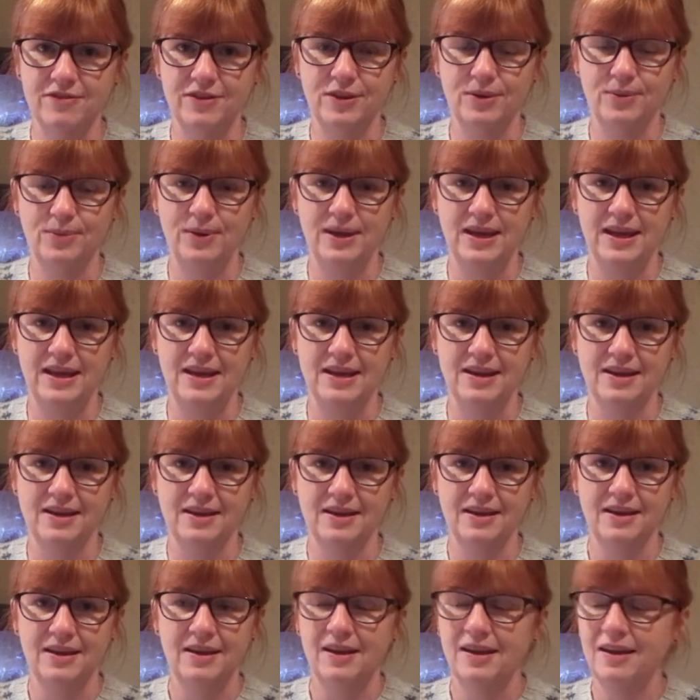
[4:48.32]
the week,
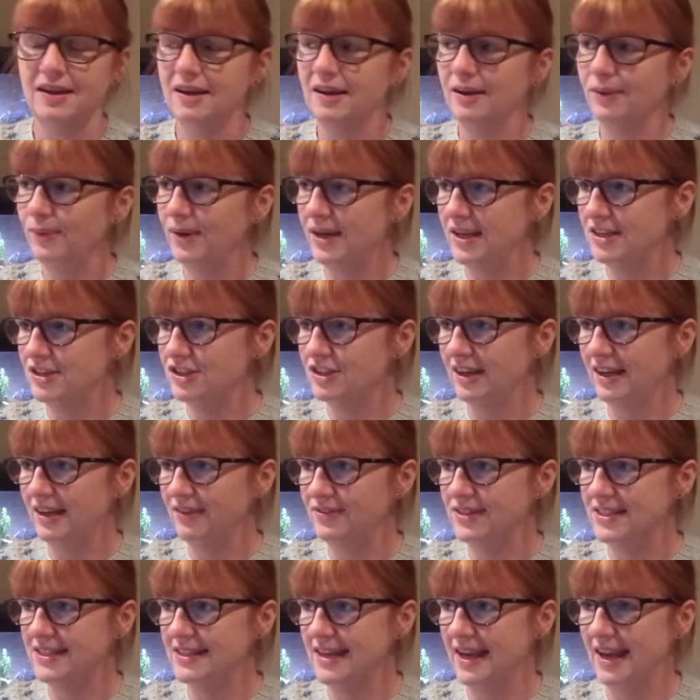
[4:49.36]
which I
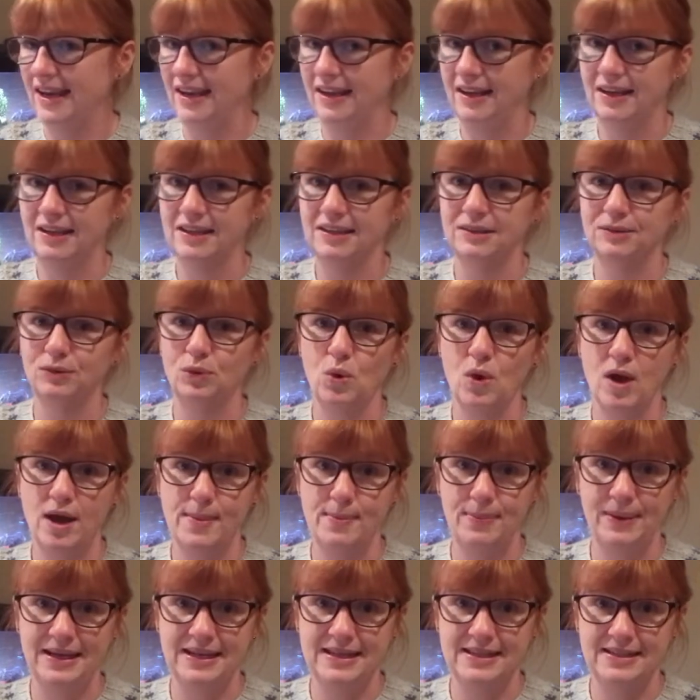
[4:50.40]
have to say,
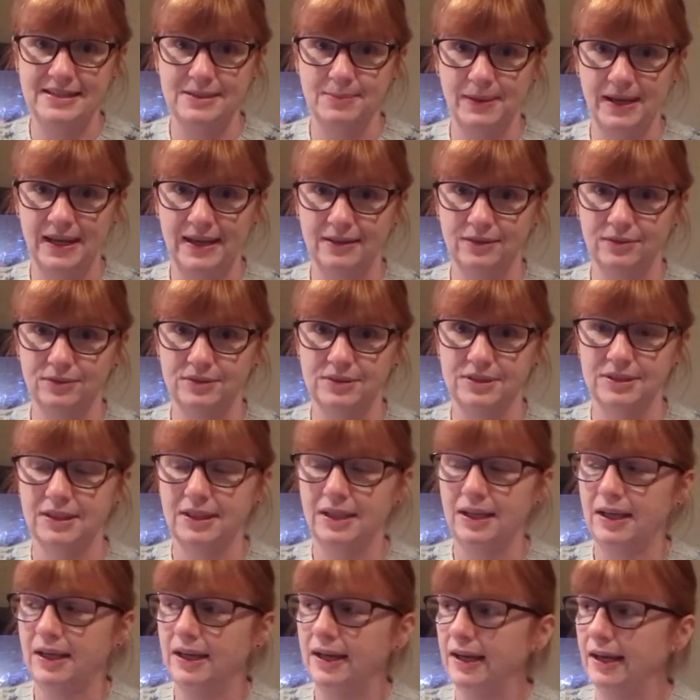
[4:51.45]
quite pleased about.
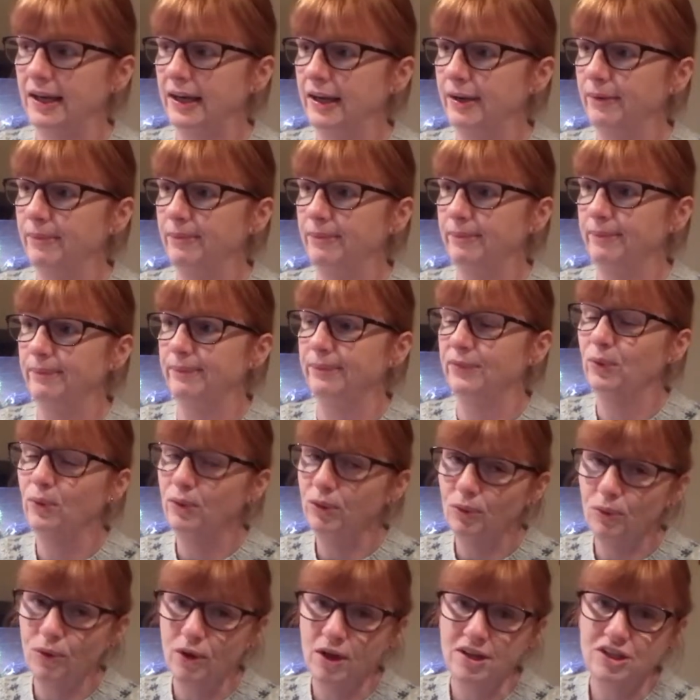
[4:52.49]
So I
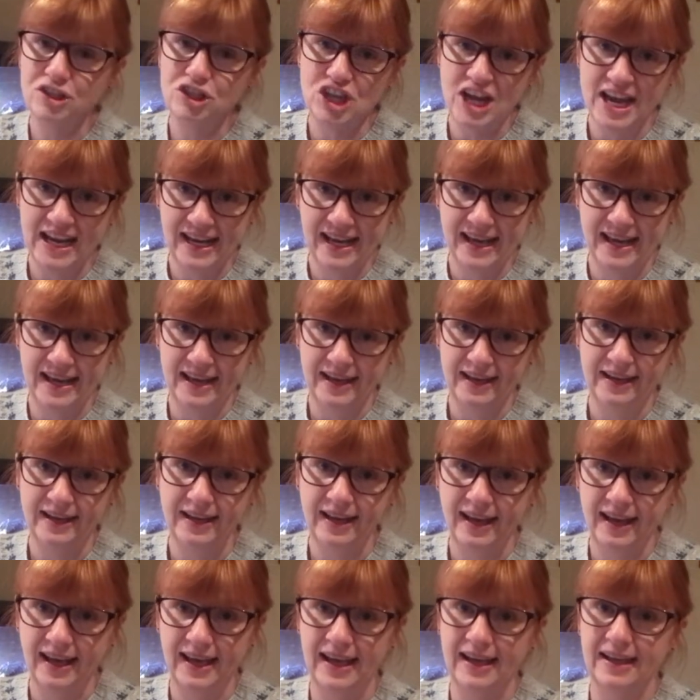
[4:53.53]
thought I'd check
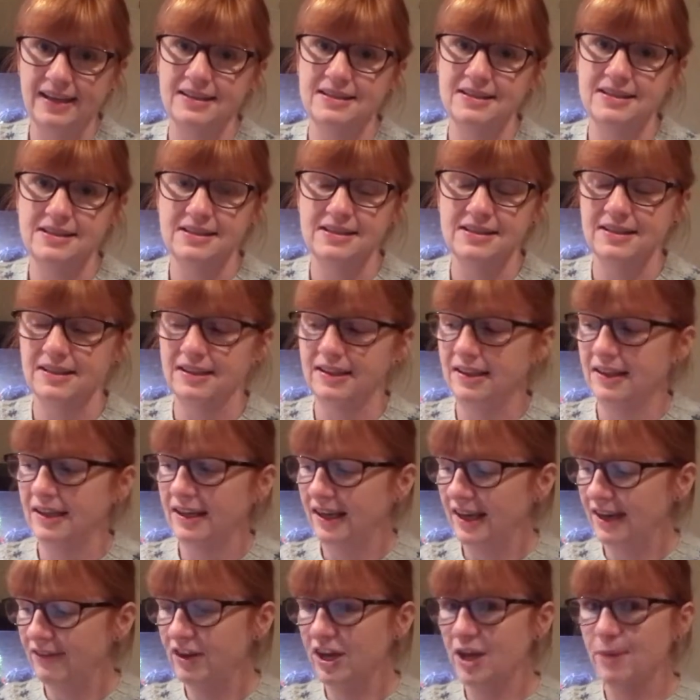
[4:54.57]
in and
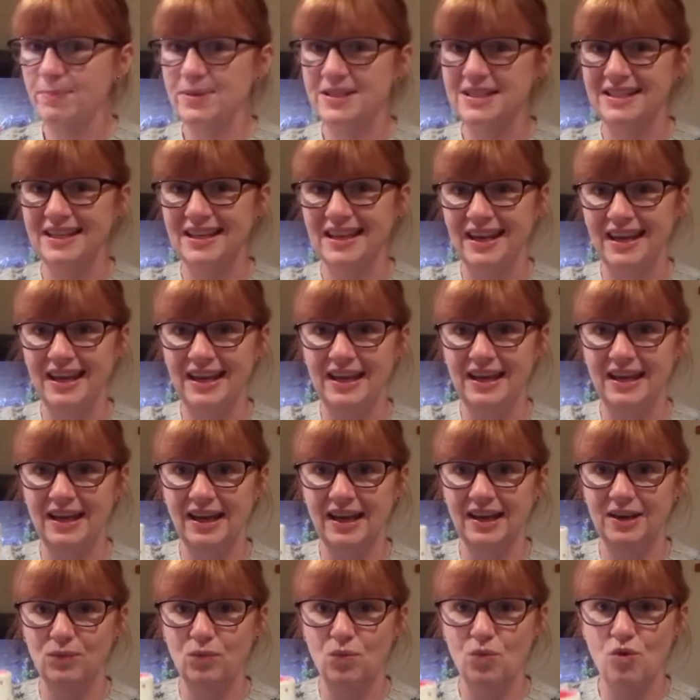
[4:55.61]
have a cup of tea
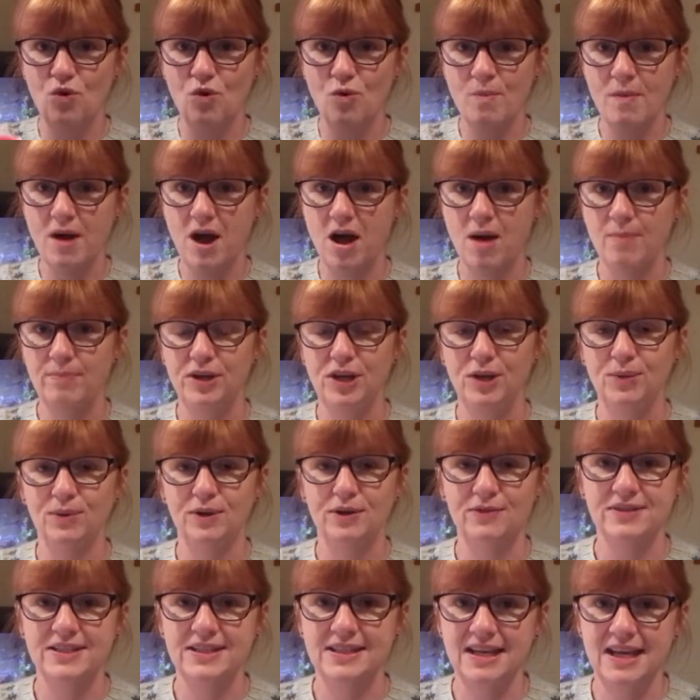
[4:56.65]
and warm up. You
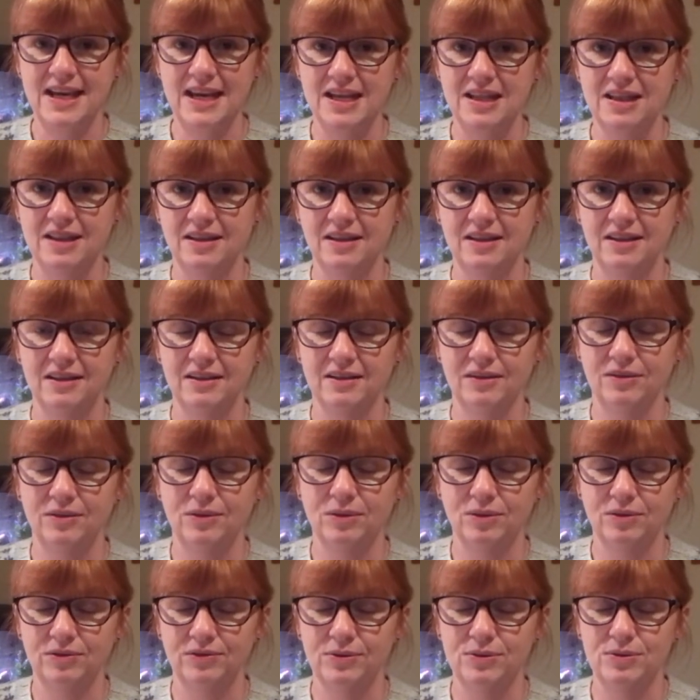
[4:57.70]
will have seen the
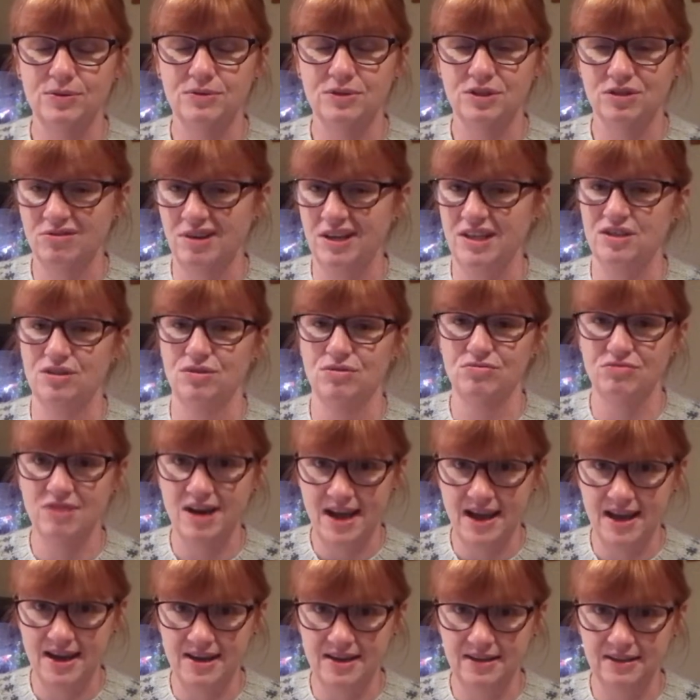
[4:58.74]
awful torrential
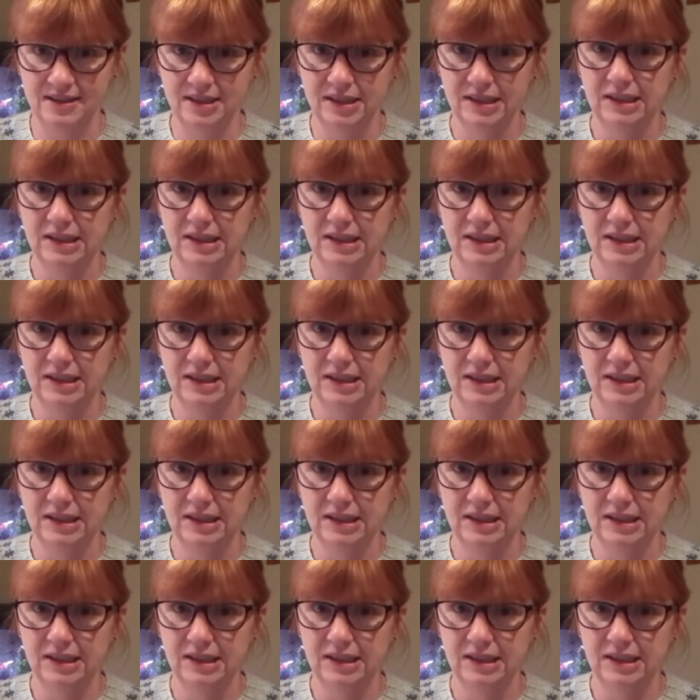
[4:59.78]
rain,